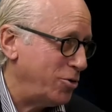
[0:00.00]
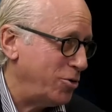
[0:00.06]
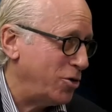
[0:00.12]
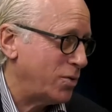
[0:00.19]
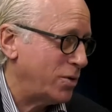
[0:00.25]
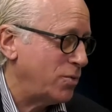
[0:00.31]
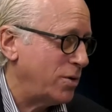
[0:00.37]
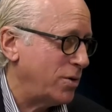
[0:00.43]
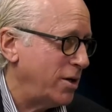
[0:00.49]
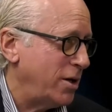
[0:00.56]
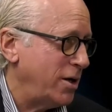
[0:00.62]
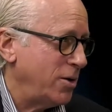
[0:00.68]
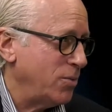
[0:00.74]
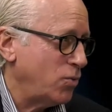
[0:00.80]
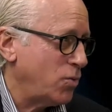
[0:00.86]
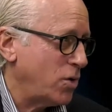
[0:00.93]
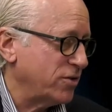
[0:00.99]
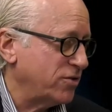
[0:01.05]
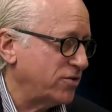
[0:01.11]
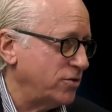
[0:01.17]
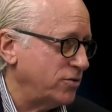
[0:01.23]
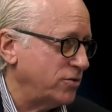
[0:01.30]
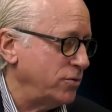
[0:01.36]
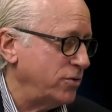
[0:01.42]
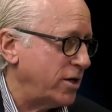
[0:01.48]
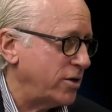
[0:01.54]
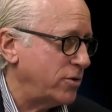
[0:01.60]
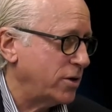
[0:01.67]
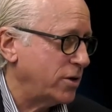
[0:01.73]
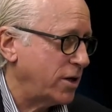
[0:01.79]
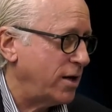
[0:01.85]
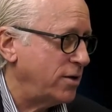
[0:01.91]
No one wants to do that or
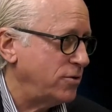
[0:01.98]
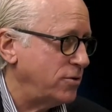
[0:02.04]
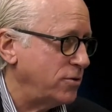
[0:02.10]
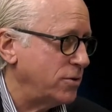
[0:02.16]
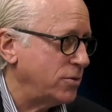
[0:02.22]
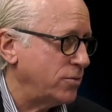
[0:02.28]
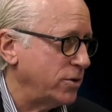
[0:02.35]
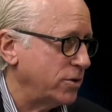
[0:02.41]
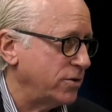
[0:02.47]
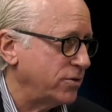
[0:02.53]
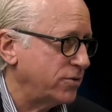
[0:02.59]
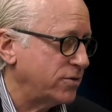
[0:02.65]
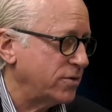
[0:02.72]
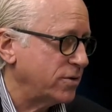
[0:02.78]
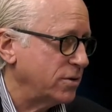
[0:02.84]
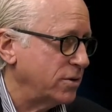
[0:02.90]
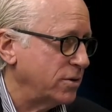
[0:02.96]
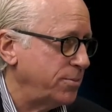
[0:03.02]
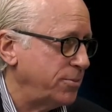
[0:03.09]
can do it realistically. But,